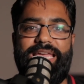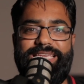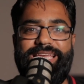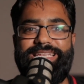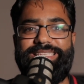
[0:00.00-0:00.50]
a
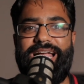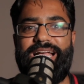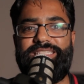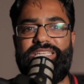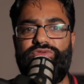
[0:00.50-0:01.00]
year's
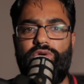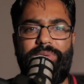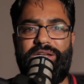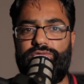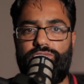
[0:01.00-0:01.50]
access for
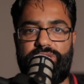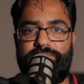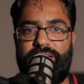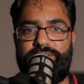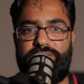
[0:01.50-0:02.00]
about
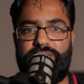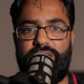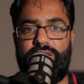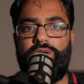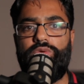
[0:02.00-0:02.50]
£40 a
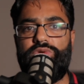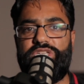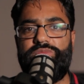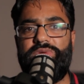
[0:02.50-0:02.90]
year, which is